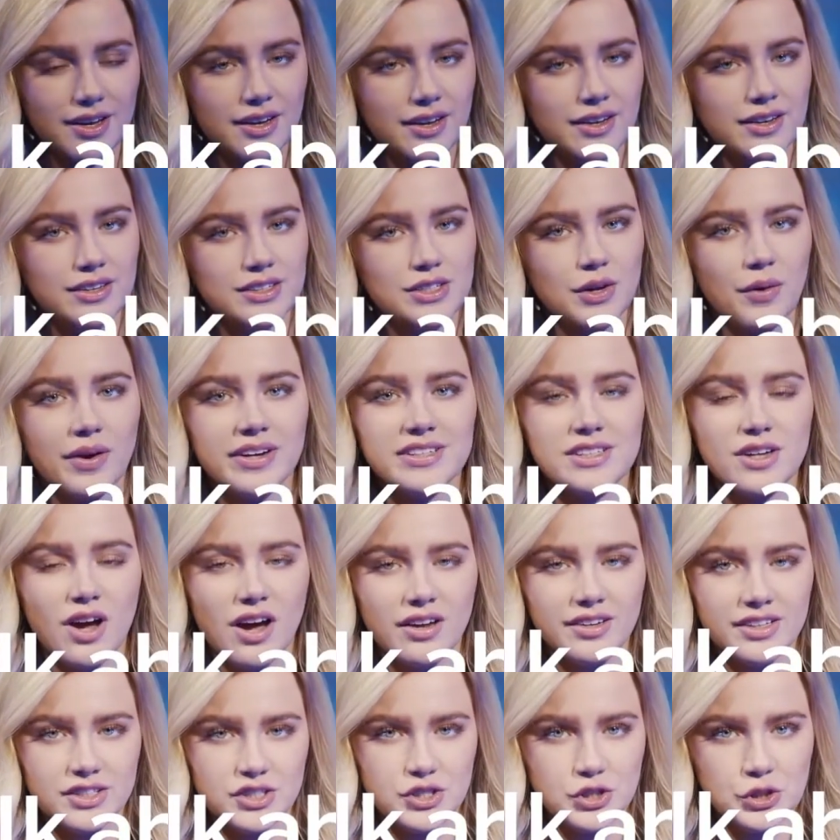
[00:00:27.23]
So I saw
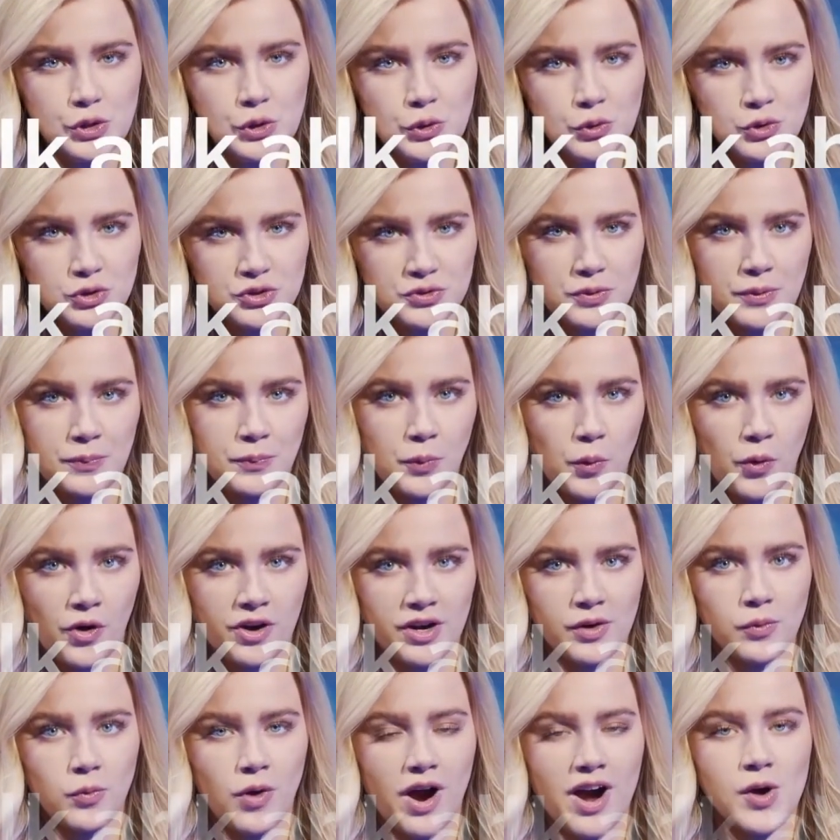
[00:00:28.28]
this news report a
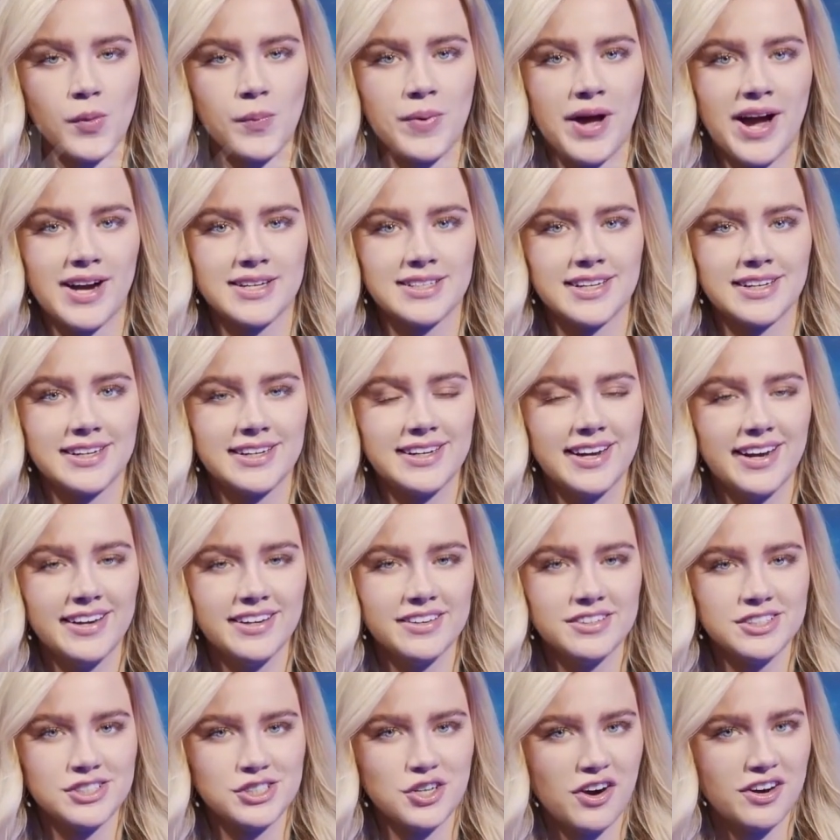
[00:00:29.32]
while back that kind of
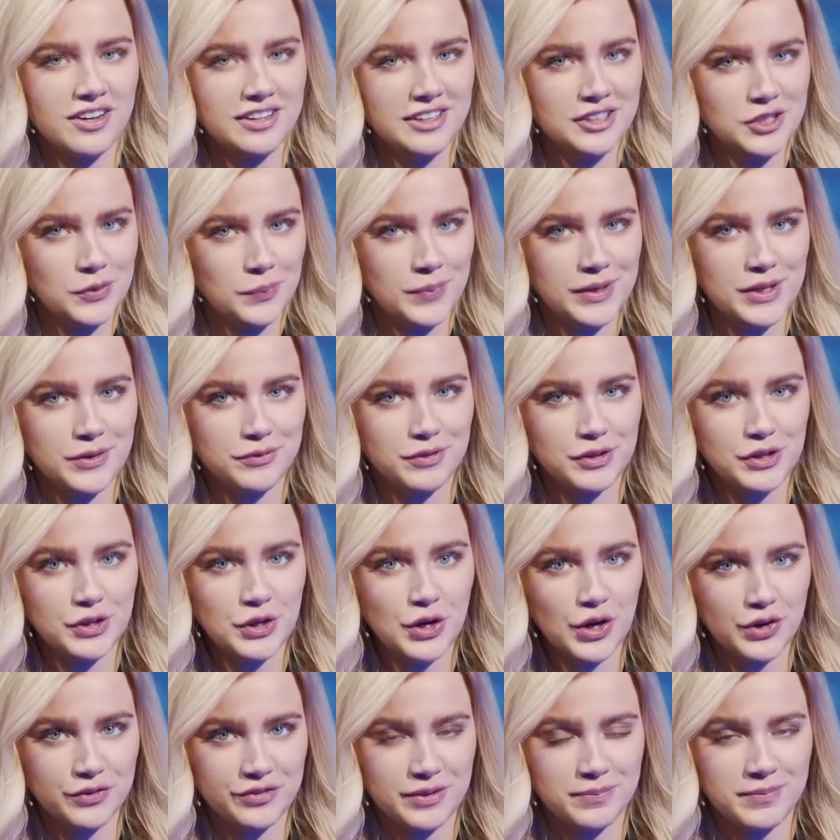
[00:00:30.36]
struck a little bit of a
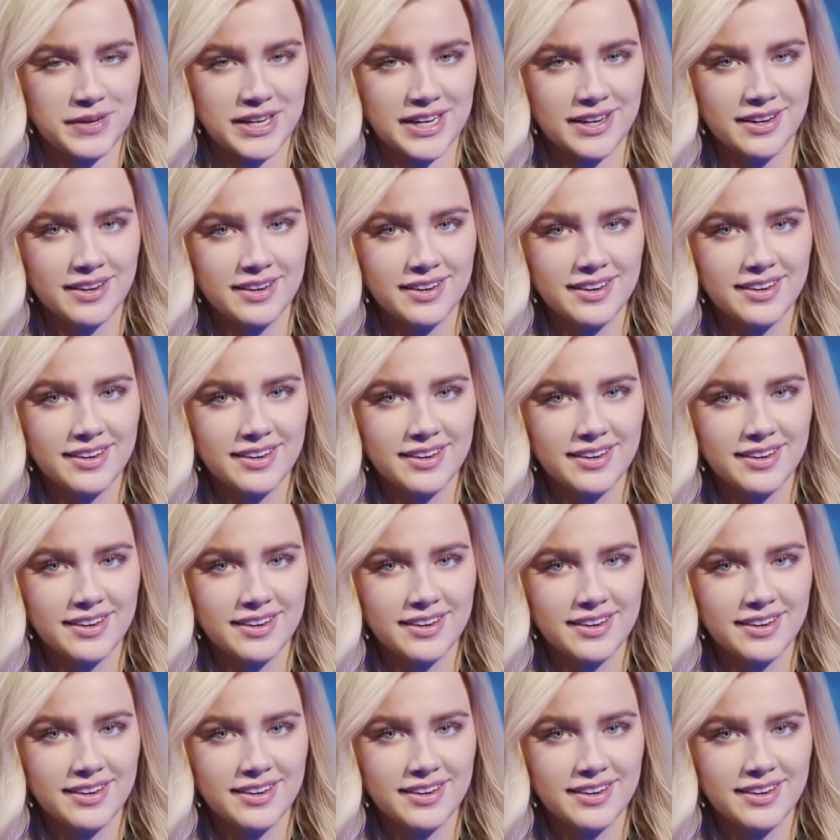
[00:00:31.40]
nerve in me.